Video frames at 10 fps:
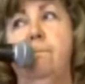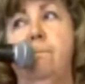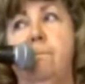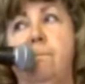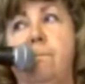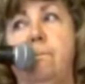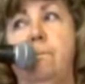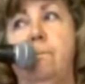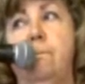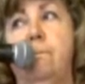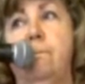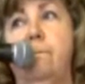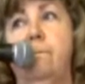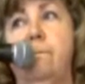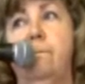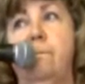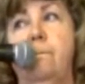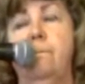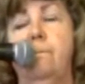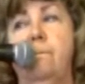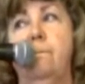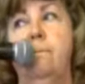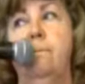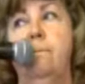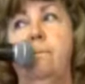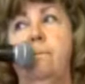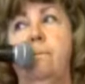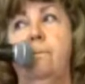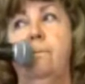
[no speech]